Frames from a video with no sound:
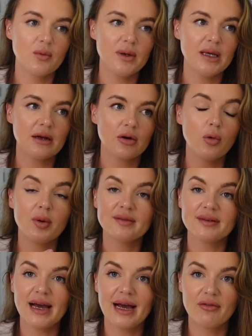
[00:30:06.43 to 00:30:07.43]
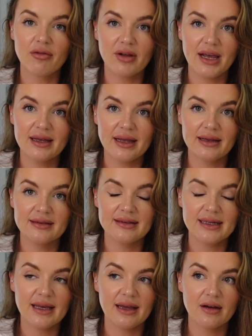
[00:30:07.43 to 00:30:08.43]
we are hoping to have Ren in
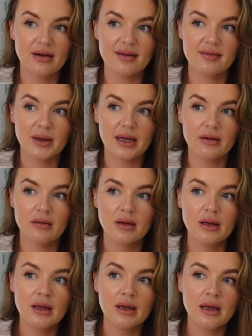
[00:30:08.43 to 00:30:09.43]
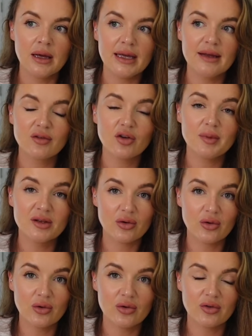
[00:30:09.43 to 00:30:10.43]
daycare as well. He's going to be
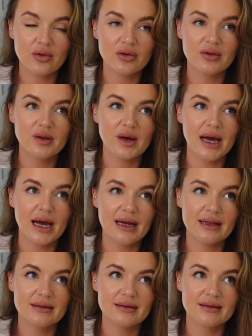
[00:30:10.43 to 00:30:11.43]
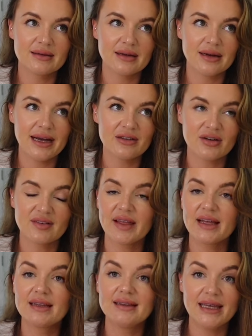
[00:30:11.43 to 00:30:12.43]
two soon and I just
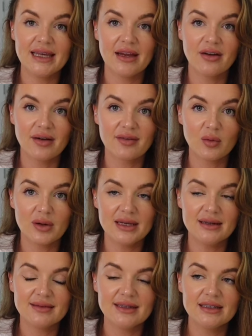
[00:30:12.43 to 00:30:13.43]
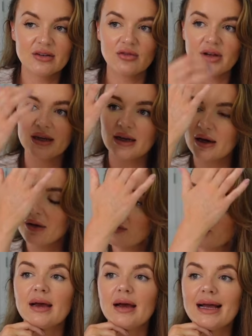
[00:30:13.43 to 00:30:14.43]
think daycare is what he is needing right
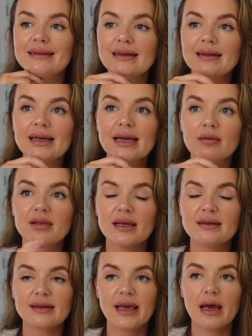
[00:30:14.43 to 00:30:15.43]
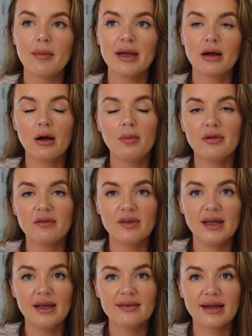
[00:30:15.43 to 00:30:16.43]
now. Ideally, I would like to get him in a couple of
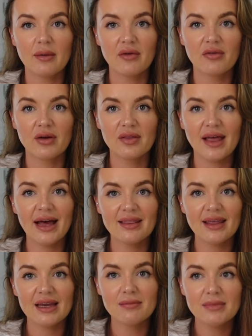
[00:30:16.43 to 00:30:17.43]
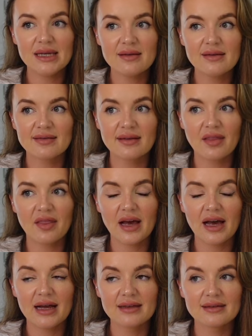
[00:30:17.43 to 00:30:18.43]
days. However, that then means
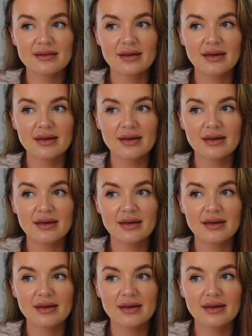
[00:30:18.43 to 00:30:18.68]
that